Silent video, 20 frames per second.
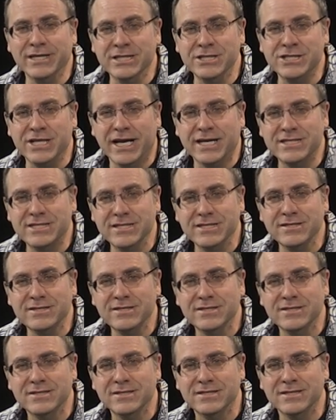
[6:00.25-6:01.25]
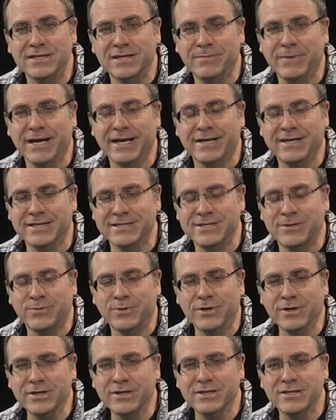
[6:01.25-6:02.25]
injection. I'm like, does it
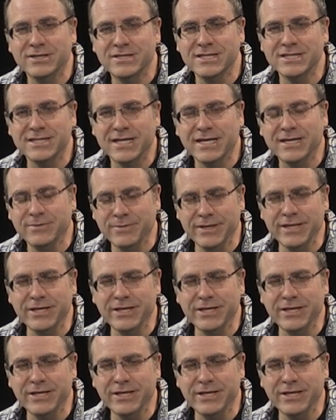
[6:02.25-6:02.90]
work? She's like, well, it